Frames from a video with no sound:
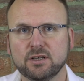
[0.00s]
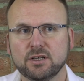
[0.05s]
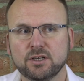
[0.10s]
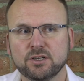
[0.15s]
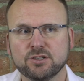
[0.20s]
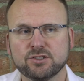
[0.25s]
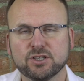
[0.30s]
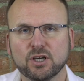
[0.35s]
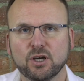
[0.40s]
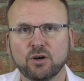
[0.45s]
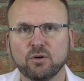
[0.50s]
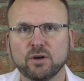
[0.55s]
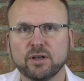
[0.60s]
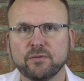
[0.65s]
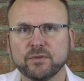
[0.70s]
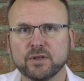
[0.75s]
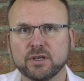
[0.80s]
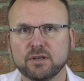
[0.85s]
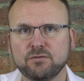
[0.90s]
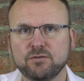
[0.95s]
So
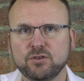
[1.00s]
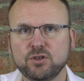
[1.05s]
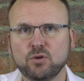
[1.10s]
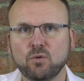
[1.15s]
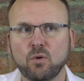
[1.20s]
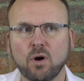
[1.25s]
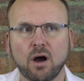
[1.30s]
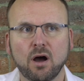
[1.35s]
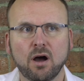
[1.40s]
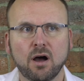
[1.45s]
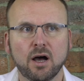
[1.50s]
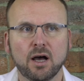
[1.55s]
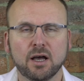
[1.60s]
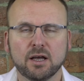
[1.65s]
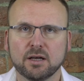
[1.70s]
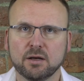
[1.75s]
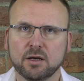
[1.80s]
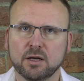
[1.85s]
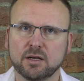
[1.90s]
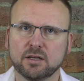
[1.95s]
if you're
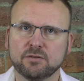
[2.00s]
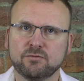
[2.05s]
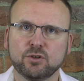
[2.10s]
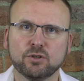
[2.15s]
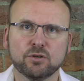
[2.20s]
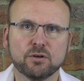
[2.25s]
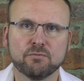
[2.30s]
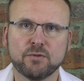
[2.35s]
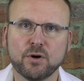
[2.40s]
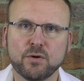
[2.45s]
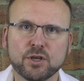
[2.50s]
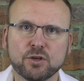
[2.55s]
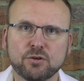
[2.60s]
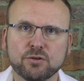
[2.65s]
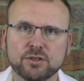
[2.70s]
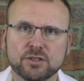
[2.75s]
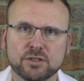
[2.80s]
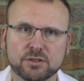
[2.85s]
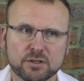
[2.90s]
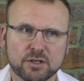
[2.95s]
not very
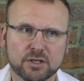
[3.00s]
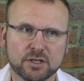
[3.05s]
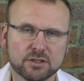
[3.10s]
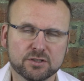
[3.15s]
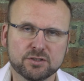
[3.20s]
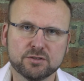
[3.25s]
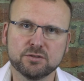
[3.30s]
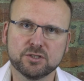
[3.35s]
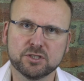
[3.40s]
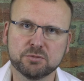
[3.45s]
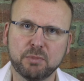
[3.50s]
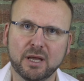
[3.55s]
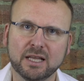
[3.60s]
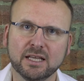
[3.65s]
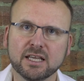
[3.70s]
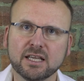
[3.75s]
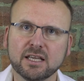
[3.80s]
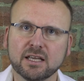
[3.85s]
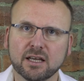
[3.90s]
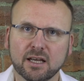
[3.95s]
good at
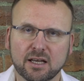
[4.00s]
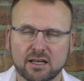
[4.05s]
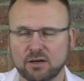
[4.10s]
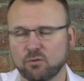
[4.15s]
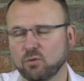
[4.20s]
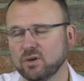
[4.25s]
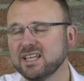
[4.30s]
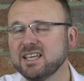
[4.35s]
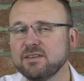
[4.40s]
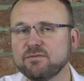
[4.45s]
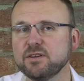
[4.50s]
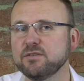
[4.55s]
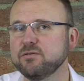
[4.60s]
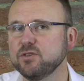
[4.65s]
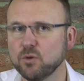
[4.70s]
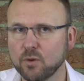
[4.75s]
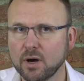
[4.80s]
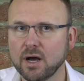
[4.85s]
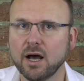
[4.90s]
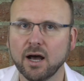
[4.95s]
spelling, well, even if
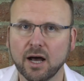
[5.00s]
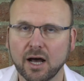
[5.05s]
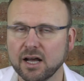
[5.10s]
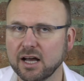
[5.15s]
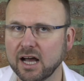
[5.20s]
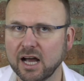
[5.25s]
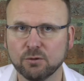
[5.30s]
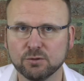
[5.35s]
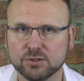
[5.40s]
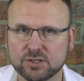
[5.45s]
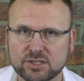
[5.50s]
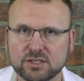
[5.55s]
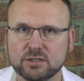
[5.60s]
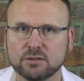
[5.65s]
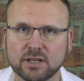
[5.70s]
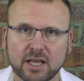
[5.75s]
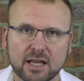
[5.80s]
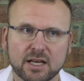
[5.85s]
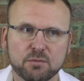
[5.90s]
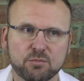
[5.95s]
you are, I would still
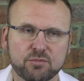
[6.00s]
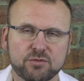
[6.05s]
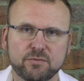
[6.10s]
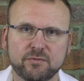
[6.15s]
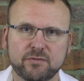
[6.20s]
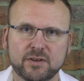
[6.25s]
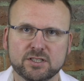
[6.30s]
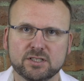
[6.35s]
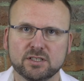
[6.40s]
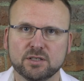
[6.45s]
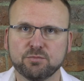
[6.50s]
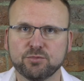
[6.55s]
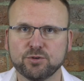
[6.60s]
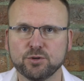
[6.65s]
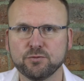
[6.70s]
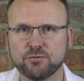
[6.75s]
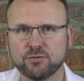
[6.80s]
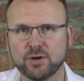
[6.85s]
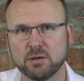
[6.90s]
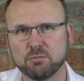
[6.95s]
get it professionally
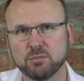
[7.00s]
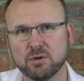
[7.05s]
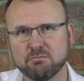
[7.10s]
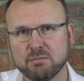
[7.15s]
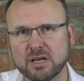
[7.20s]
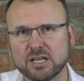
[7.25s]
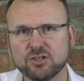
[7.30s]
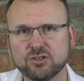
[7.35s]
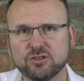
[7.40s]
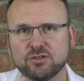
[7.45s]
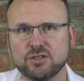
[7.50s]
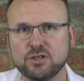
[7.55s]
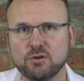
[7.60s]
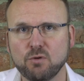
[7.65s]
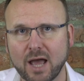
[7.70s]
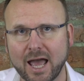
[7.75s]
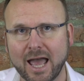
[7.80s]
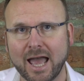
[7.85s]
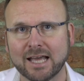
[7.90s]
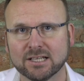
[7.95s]
proofread. But make sure you
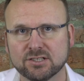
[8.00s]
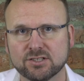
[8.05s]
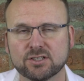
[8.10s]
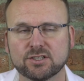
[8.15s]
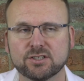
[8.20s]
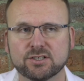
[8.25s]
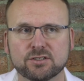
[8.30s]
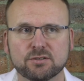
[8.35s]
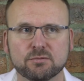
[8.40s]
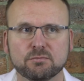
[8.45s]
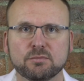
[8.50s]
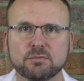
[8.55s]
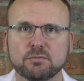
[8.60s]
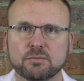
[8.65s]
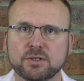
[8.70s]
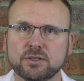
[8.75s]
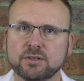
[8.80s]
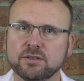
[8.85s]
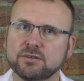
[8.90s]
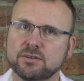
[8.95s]
ask
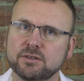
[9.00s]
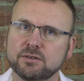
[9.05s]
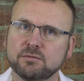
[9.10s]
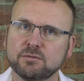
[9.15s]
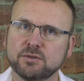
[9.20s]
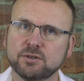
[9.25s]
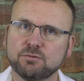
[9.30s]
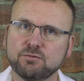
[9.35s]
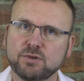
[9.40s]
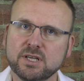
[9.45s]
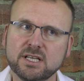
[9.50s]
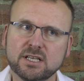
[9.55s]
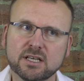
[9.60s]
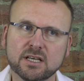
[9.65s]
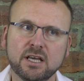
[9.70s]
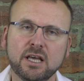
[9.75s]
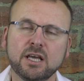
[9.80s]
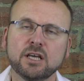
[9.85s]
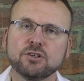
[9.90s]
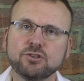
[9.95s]
the reader,
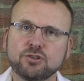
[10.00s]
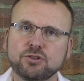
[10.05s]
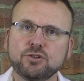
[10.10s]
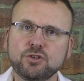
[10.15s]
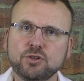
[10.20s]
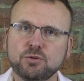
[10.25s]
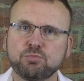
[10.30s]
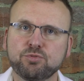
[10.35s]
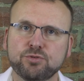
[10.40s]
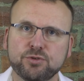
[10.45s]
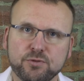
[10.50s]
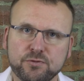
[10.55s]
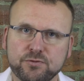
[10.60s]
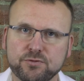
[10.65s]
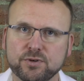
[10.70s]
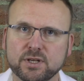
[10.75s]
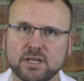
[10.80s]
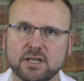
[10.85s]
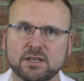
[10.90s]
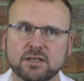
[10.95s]
do you
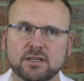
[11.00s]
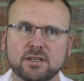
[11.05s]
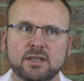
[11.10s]
proofread?